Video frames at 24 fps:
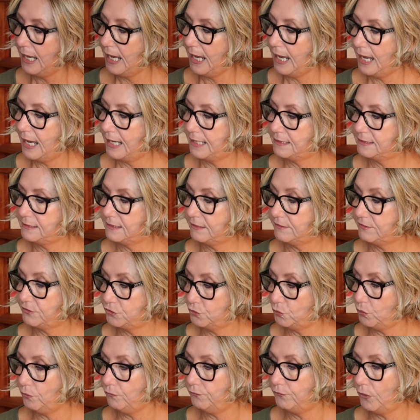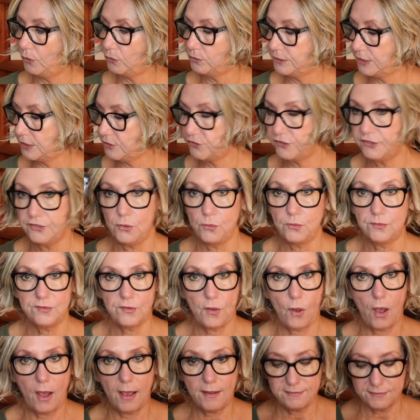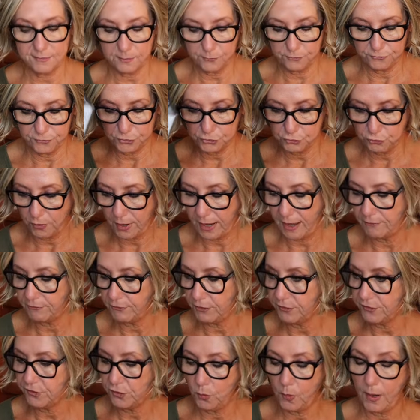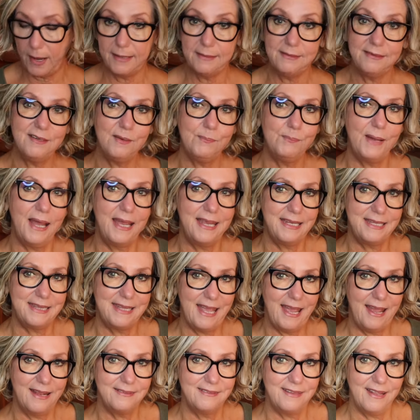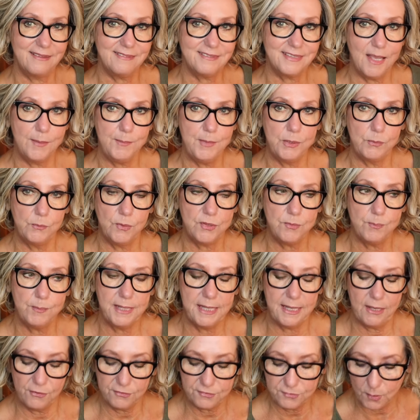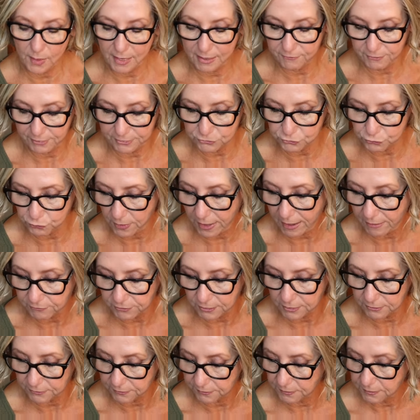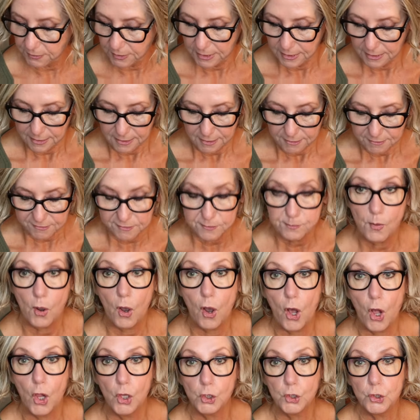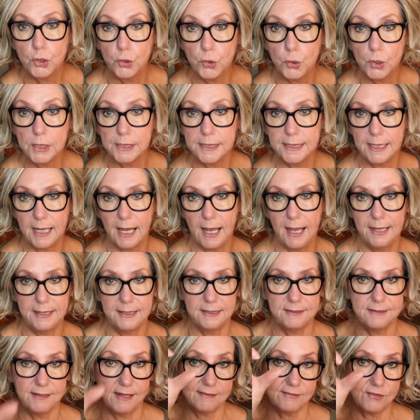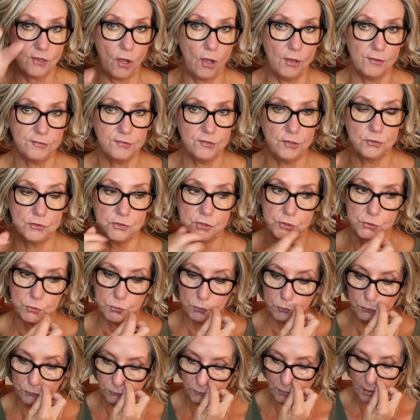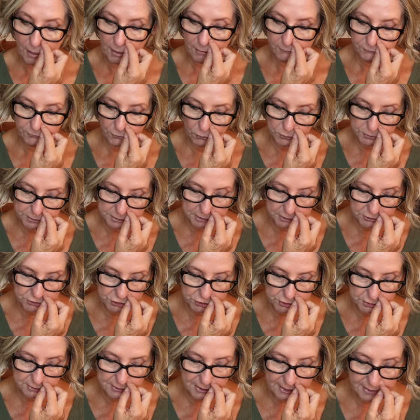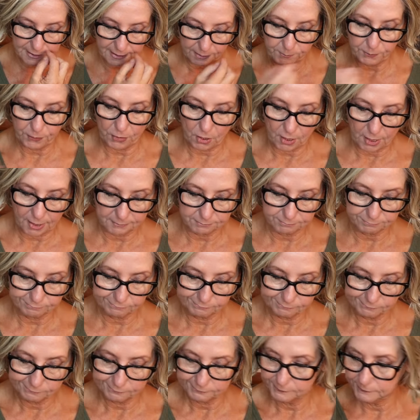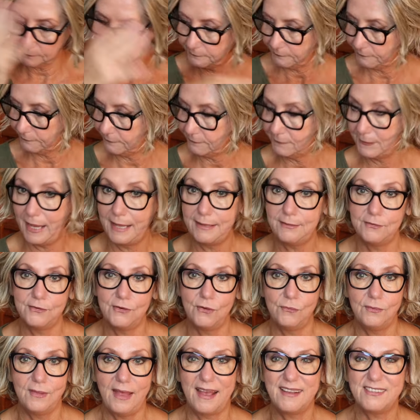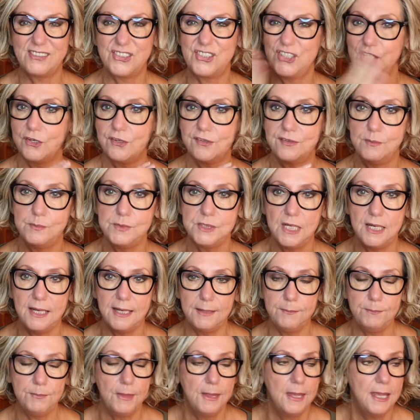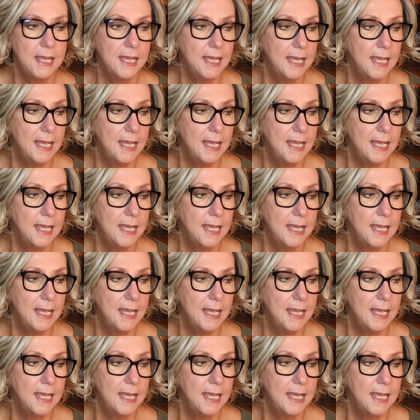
And it's dual voltage, so it's awesome for travel. So I ended up buying that. That's coming with me. I also have a travel small curling iron that's also dual uh, voltage that I bought, I don't know, last year sometime.